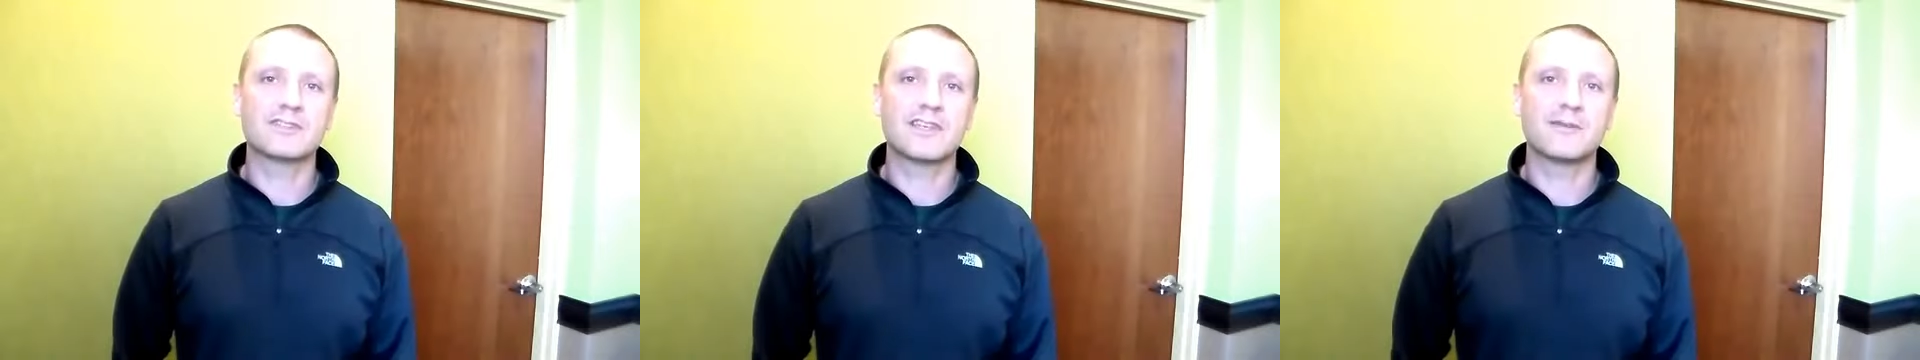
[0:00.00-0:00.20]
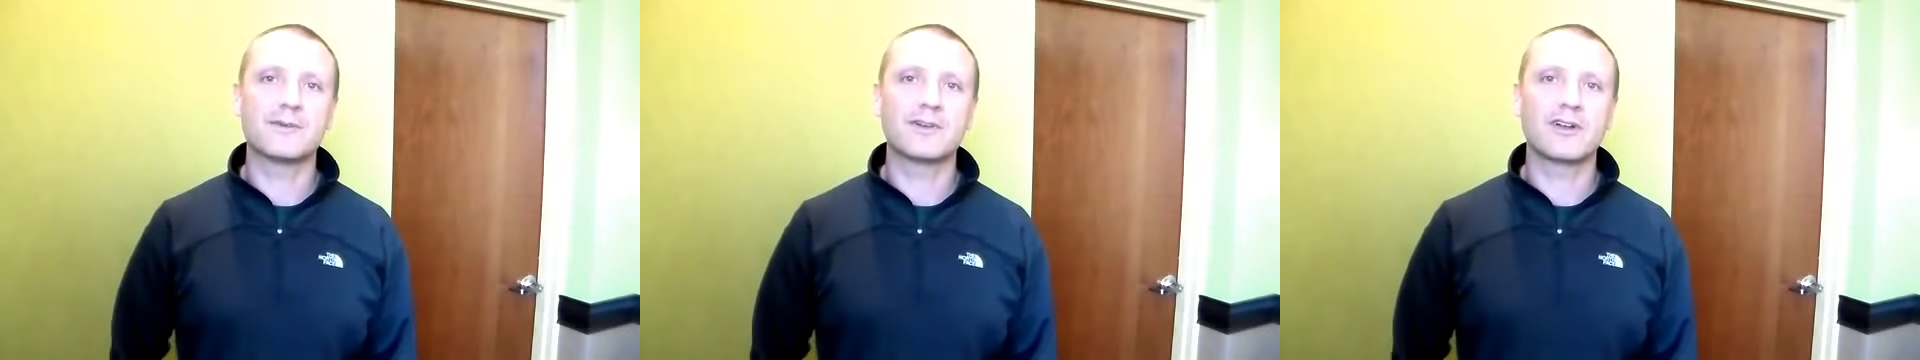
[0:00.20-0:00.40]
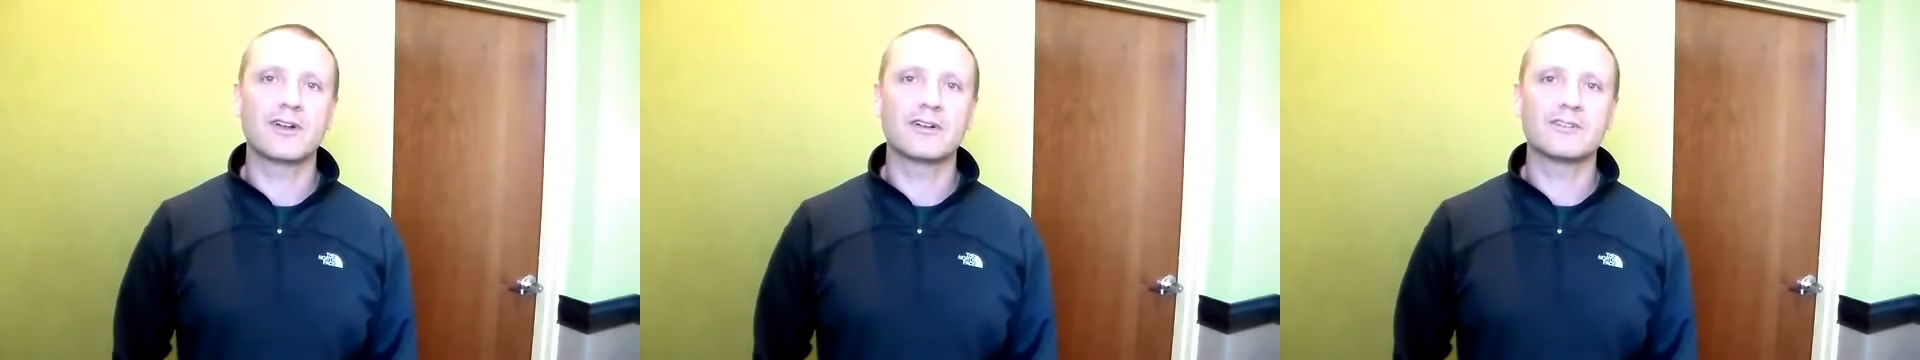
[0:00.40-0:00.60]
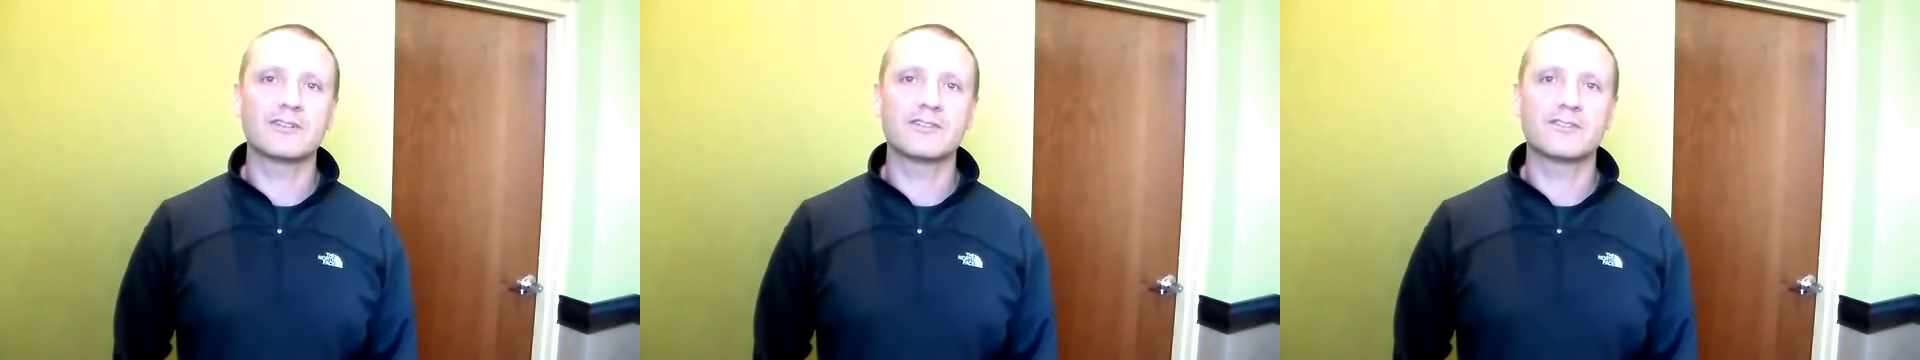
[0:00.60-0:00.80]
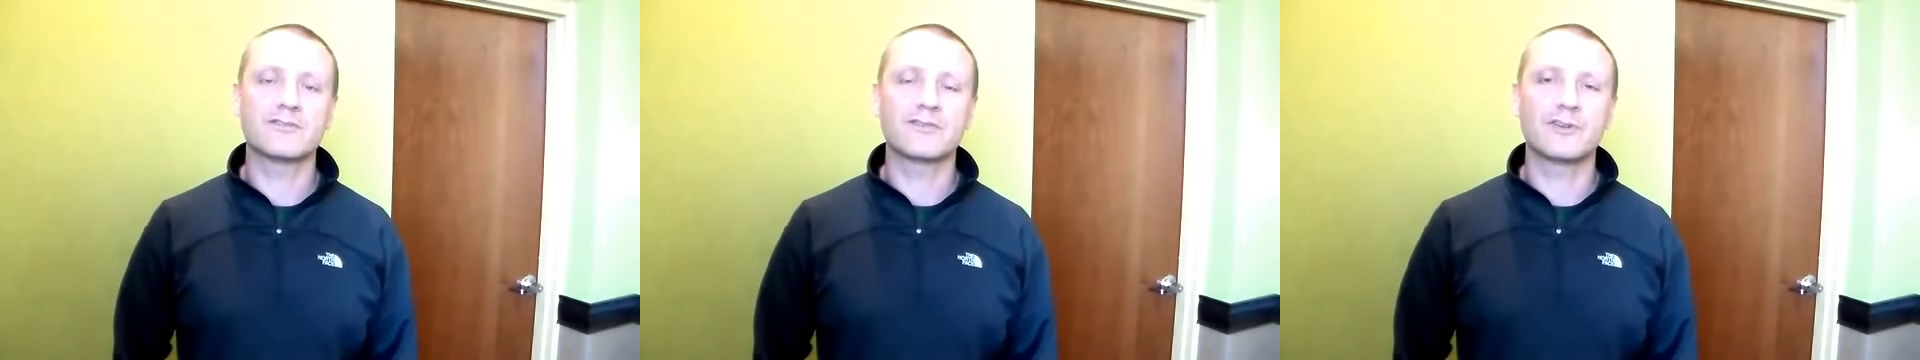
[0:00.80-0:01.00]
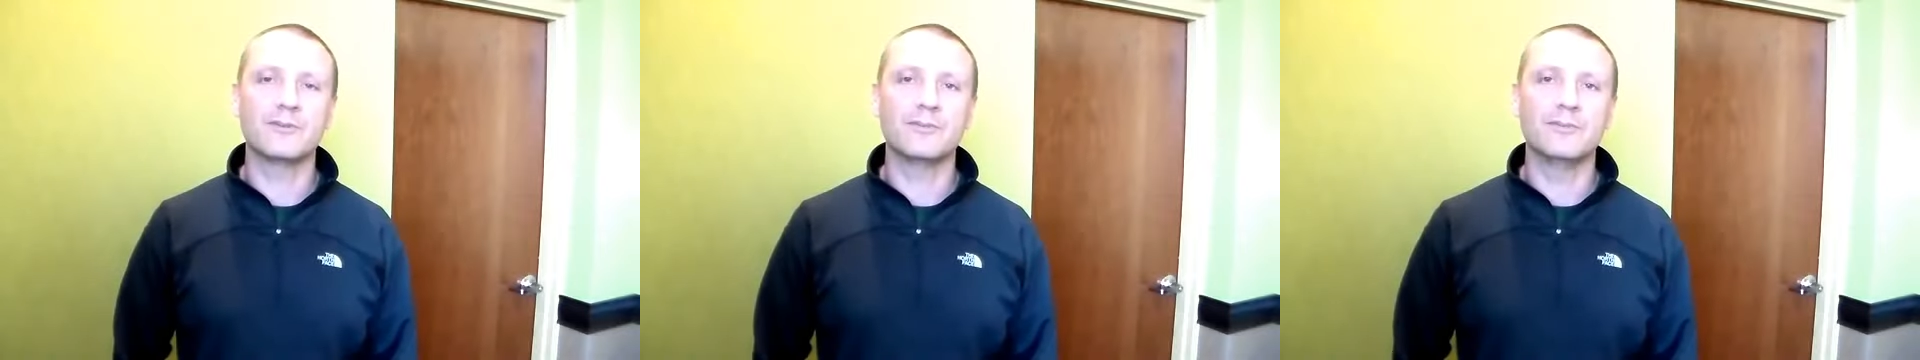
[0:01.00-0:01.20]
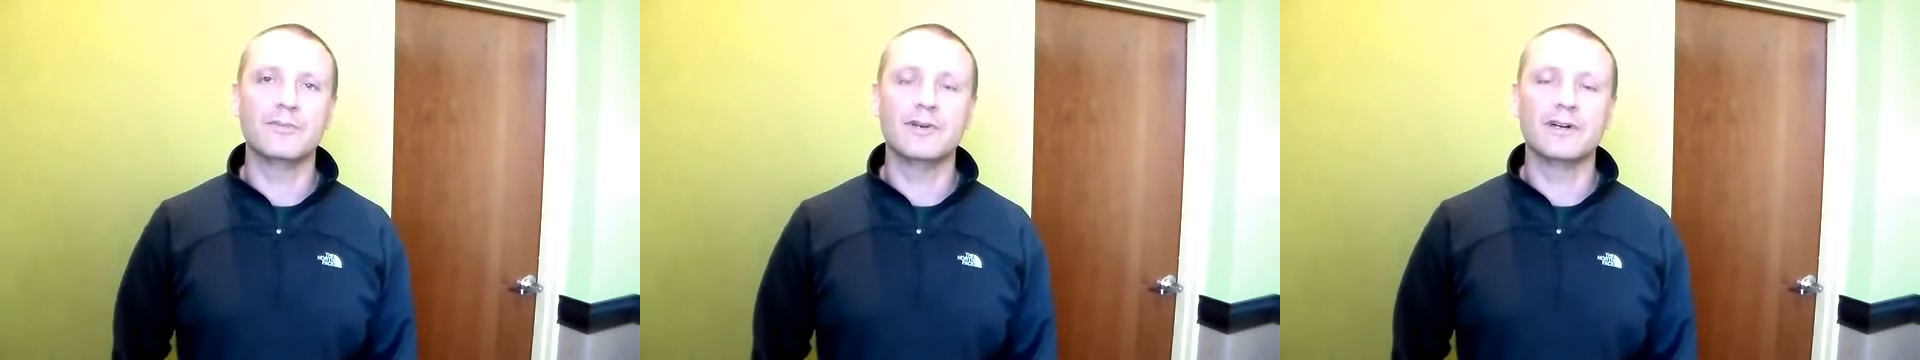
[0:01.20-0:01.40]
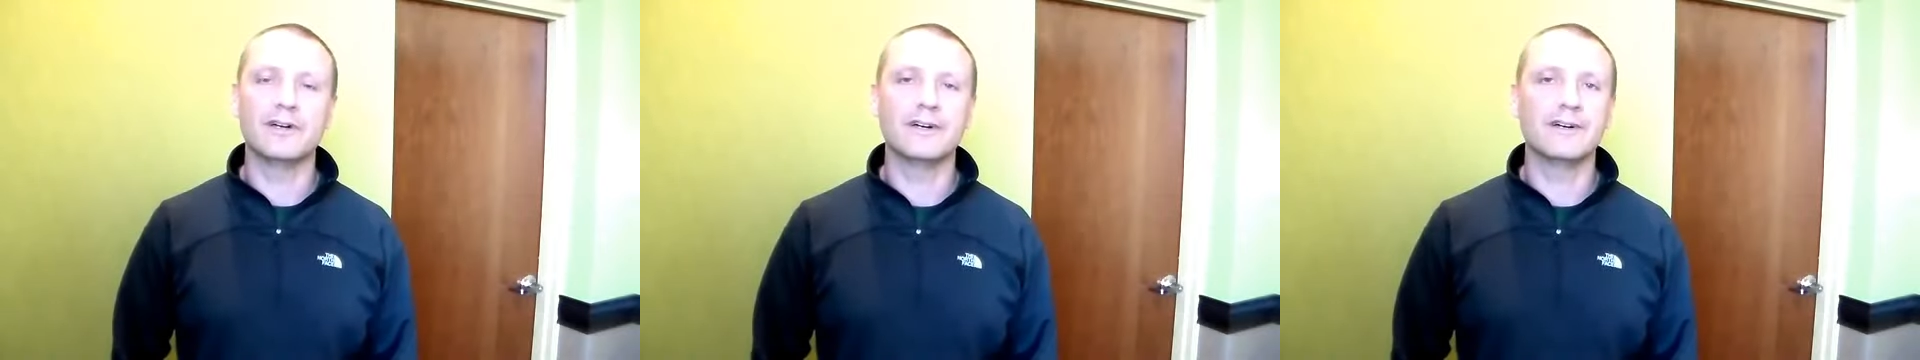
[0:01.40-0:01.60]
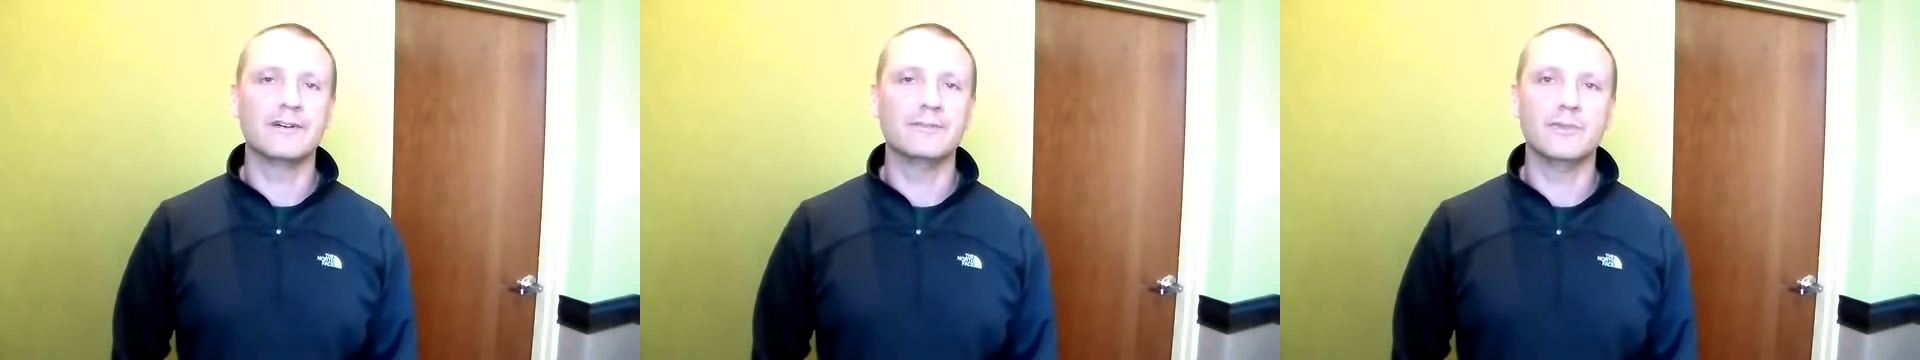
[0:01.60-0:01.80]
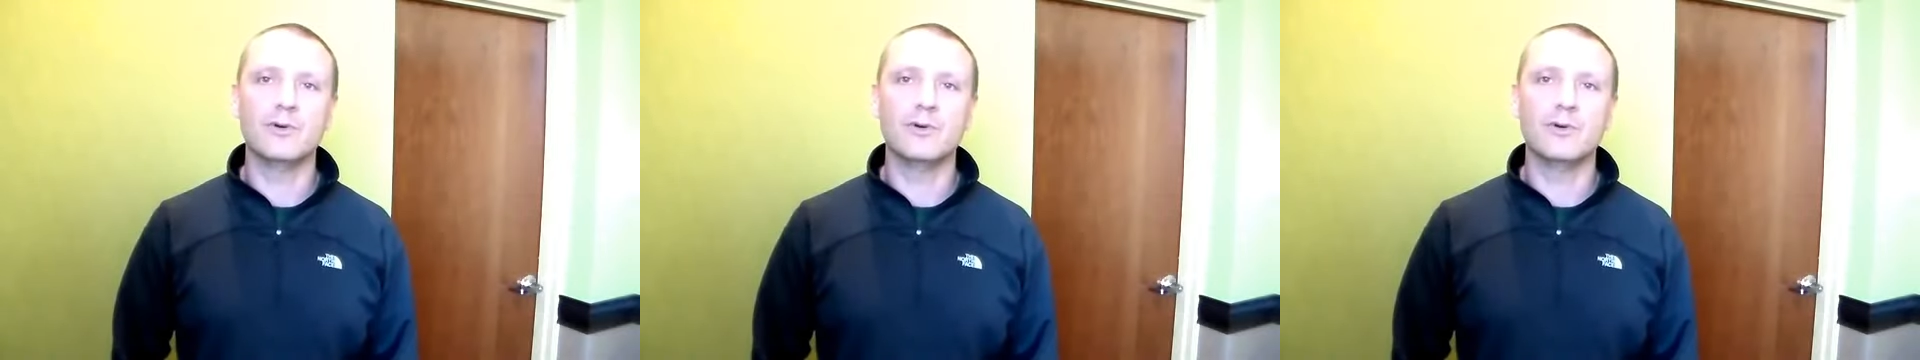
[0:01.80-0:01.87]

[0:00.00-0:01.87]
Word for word: seminars from uh,